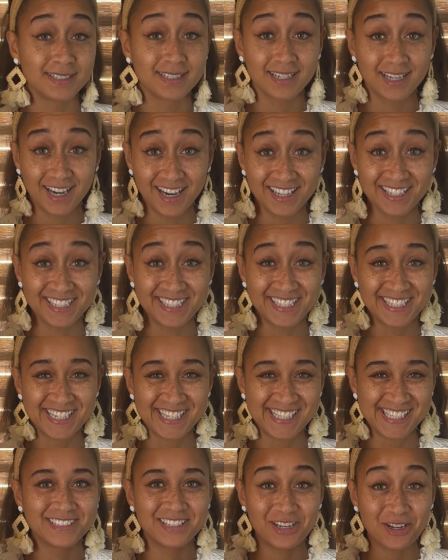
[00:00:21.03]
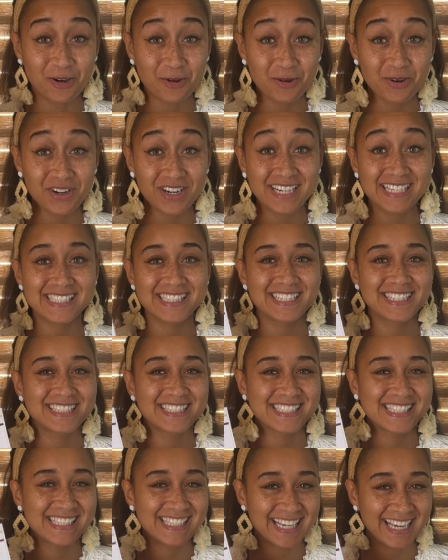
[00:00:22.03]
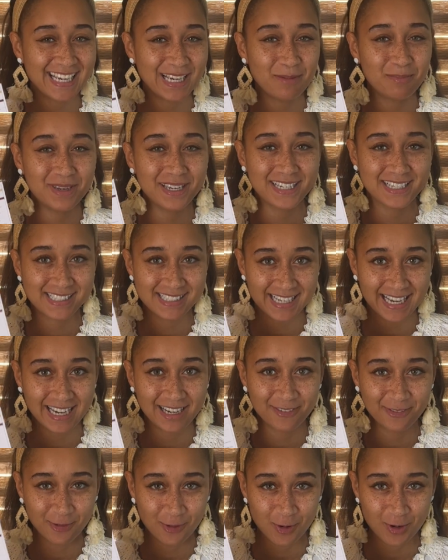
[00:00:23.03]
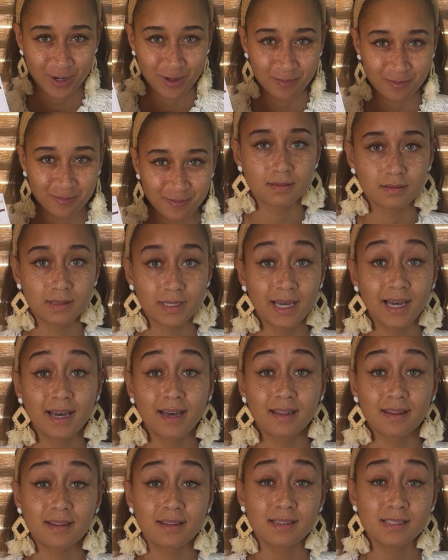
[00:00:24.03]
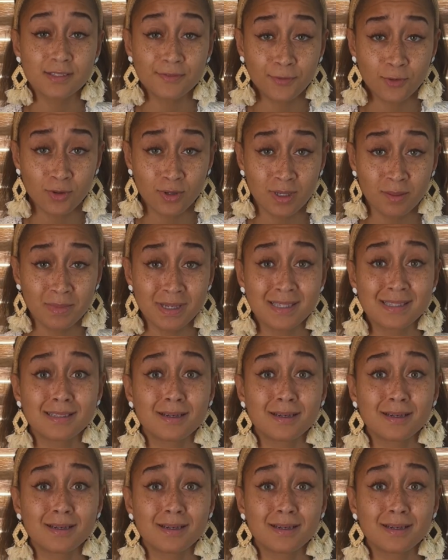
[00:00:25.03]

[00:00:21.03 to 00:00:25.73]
colors. No worries, they're the same exact form. This form is